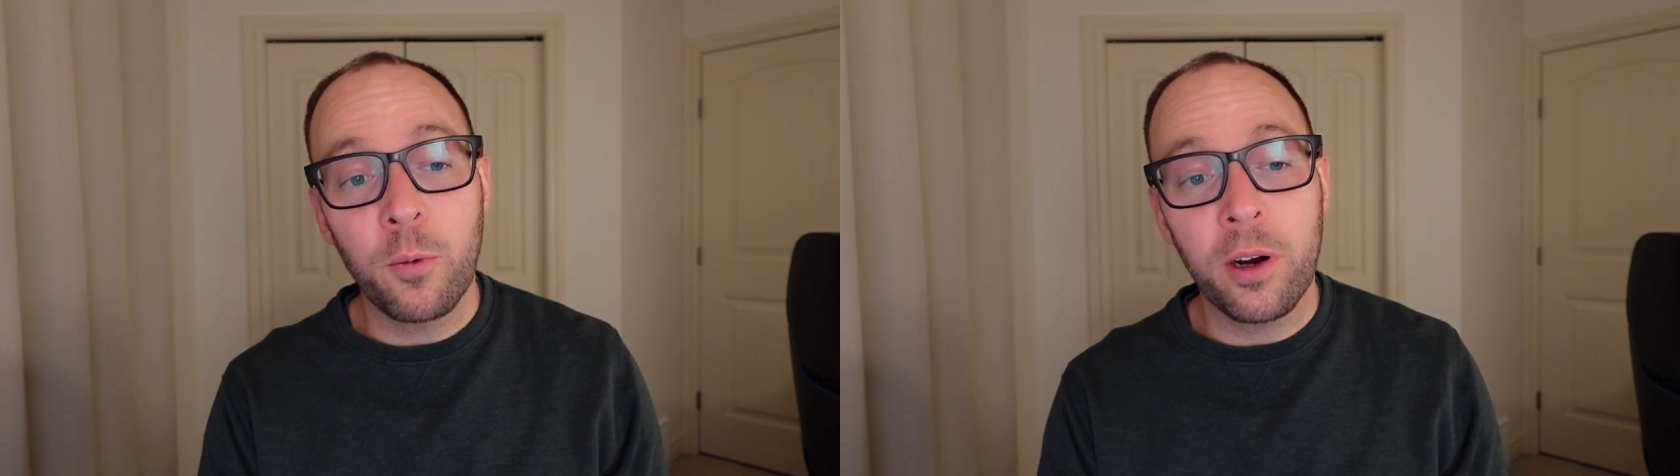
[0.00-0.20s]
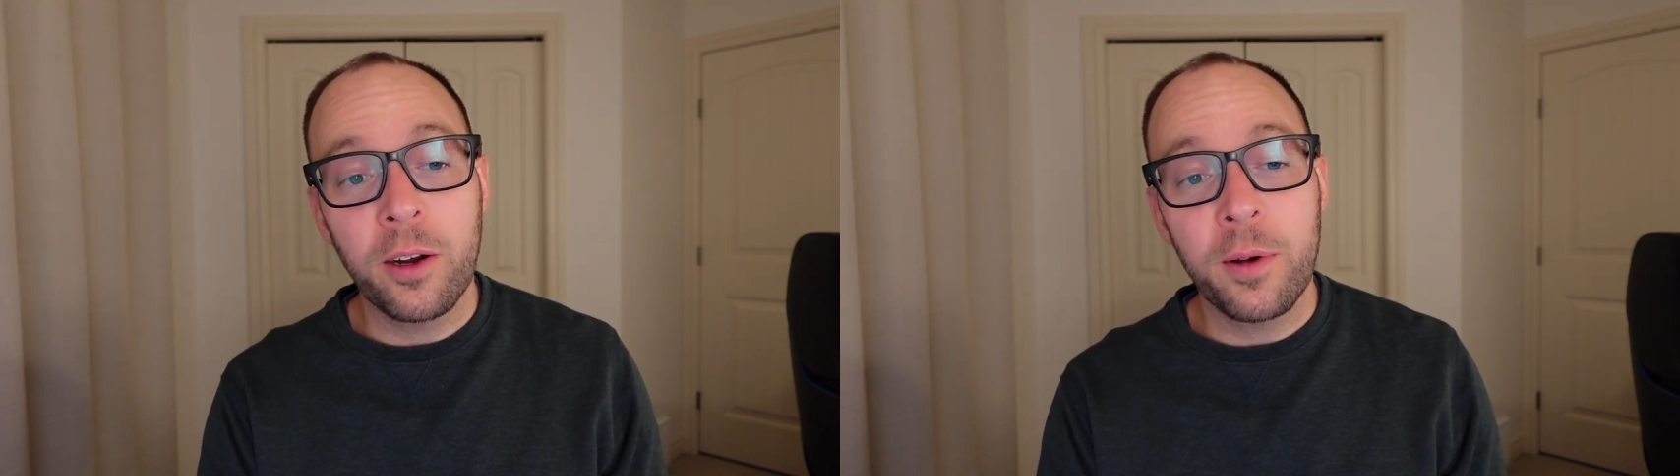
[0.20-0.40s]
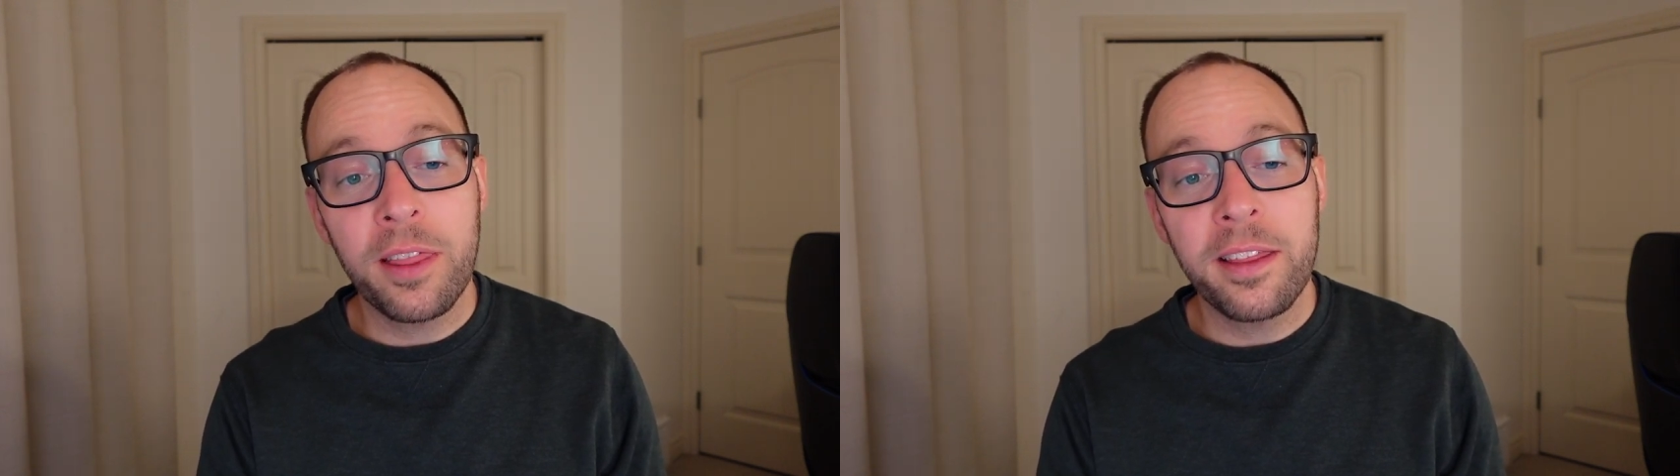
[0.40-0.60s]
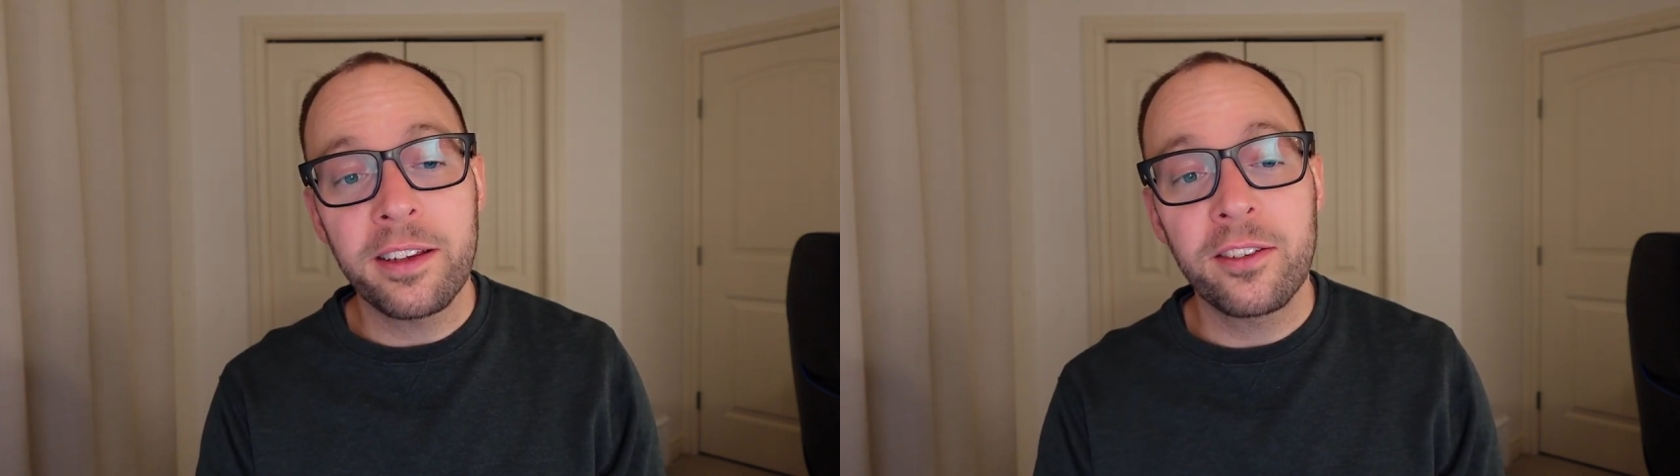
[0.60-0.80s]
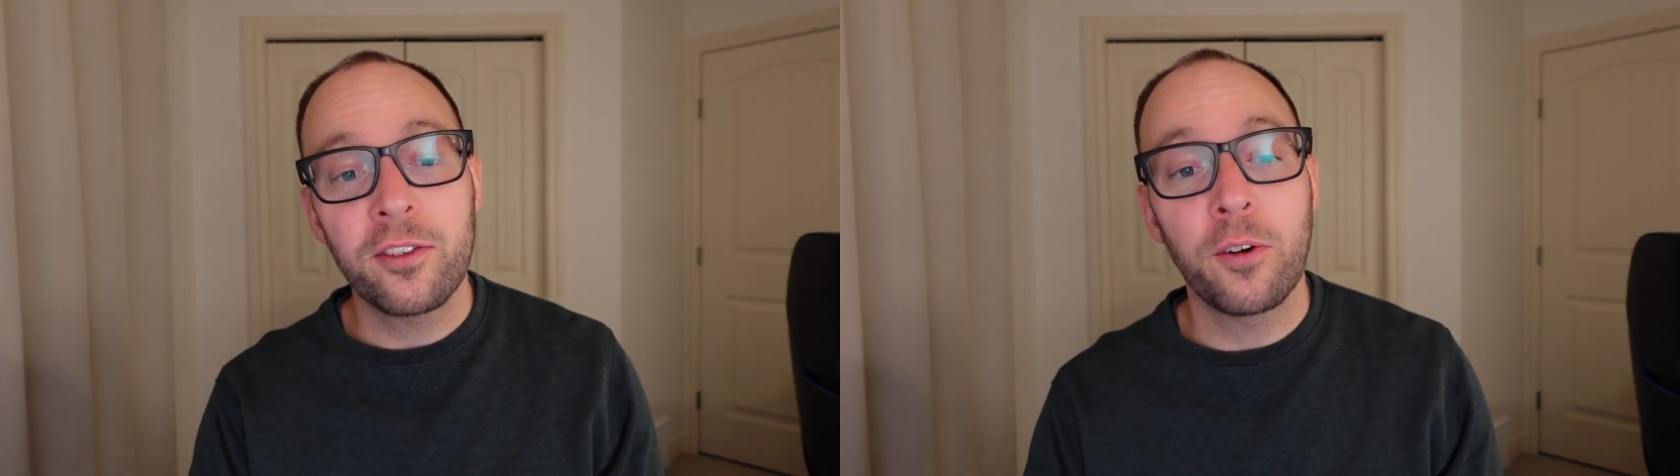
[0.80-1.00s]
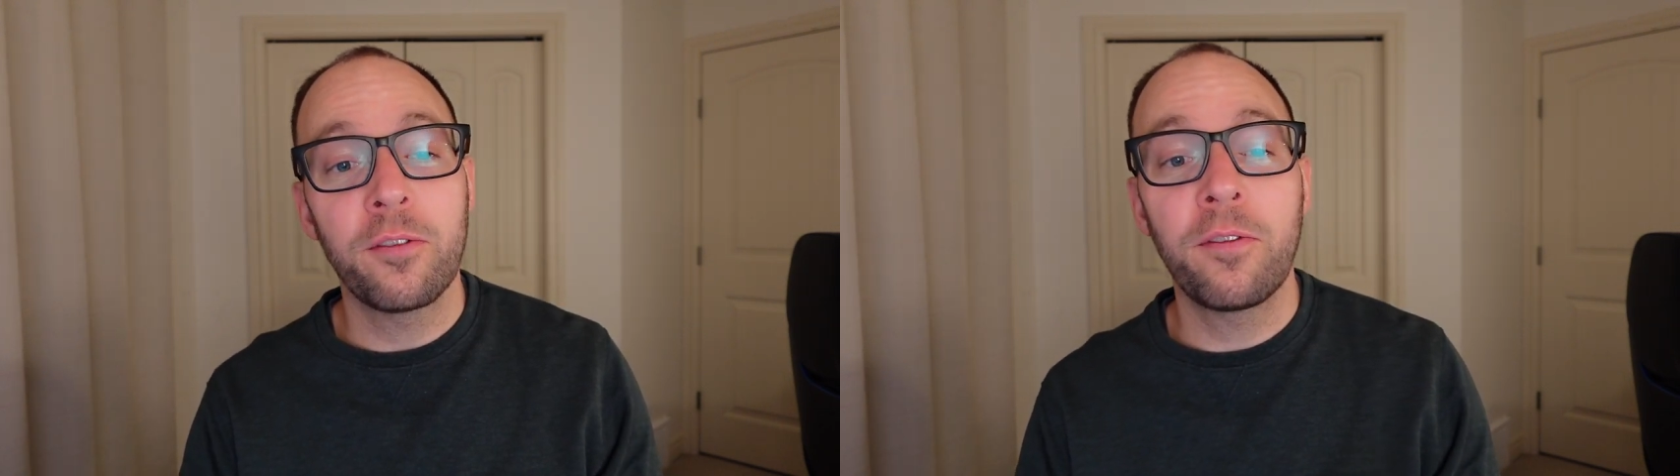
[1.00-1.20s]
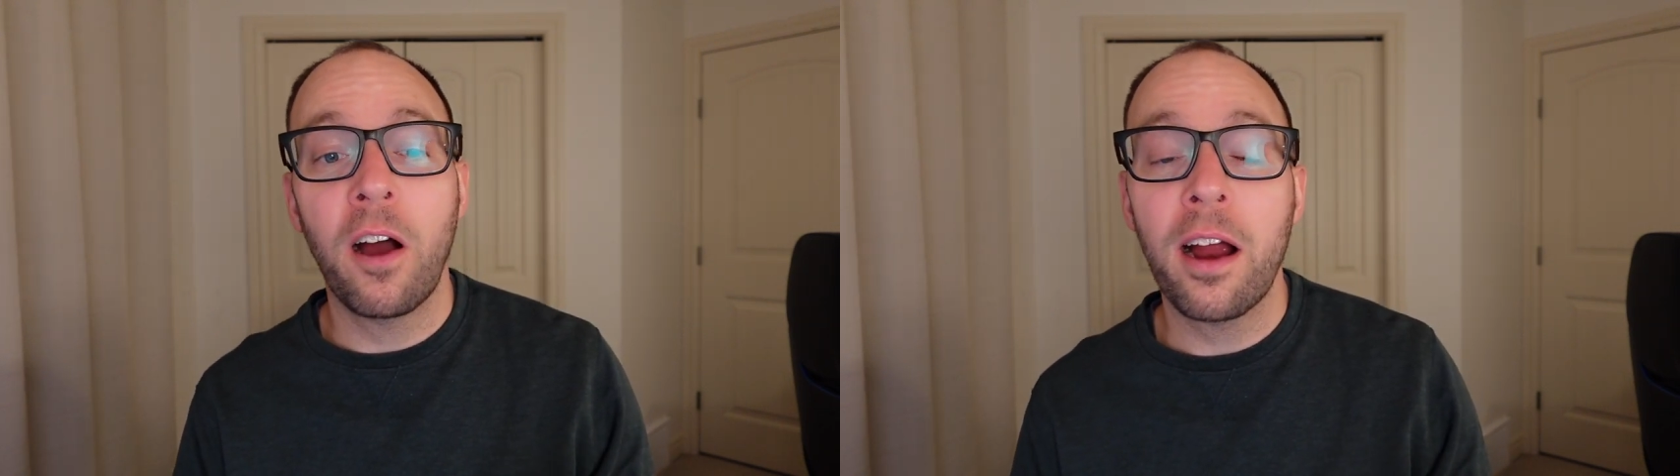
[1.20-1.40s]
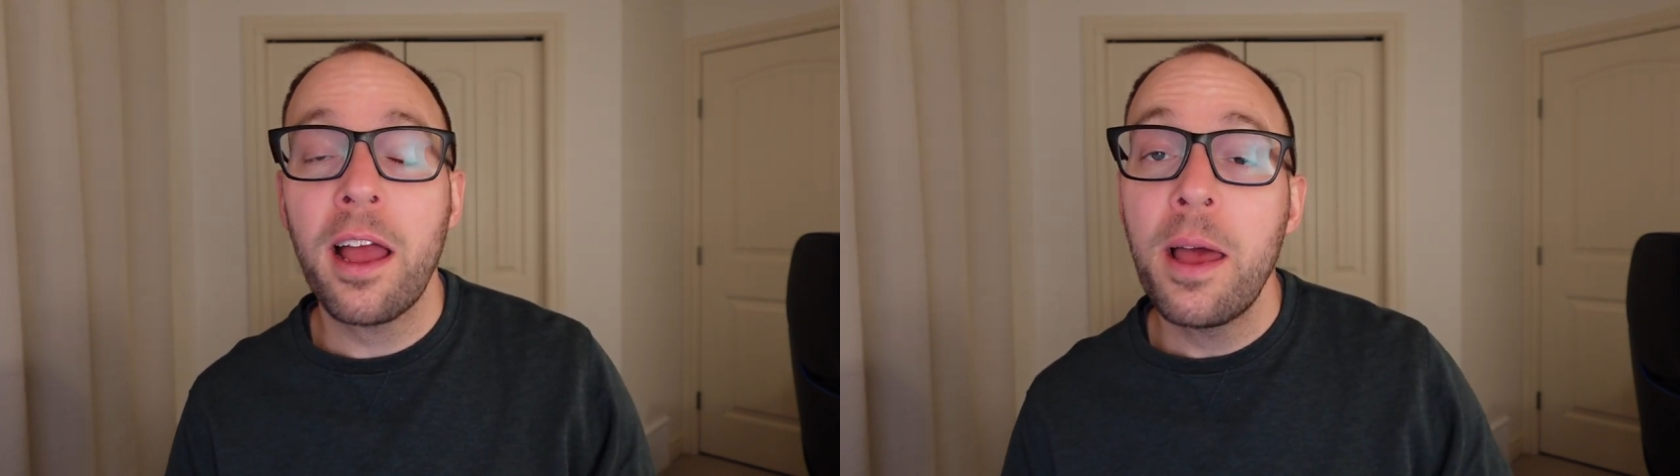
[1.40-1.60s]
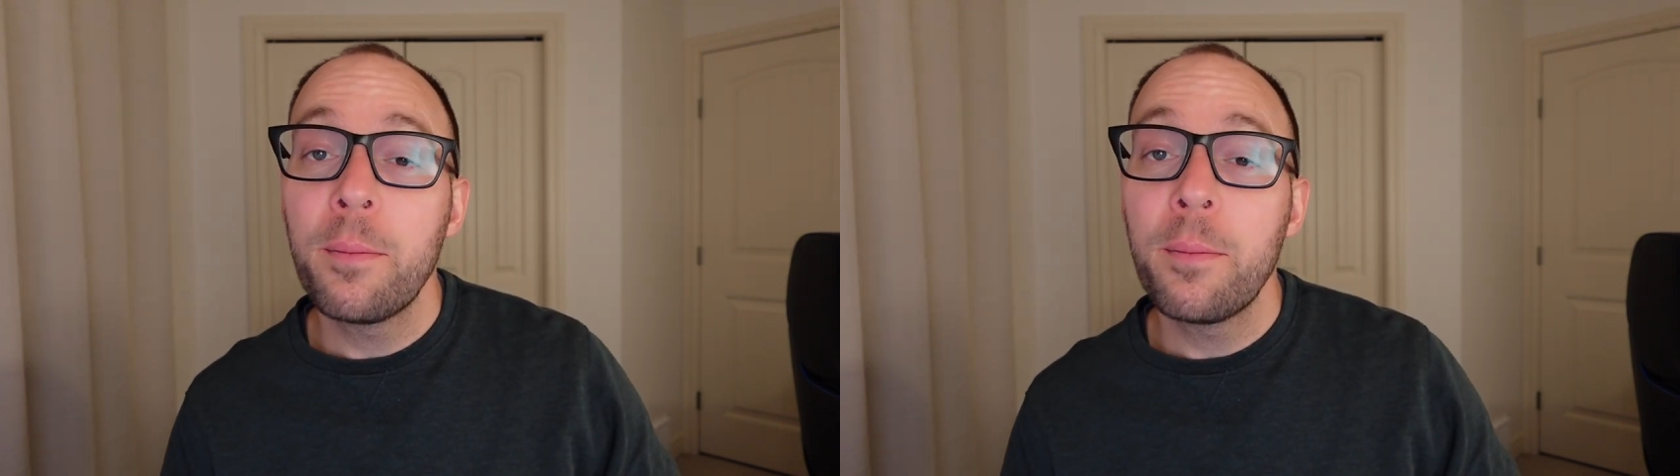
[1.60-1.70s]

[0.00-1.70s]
work with this so far,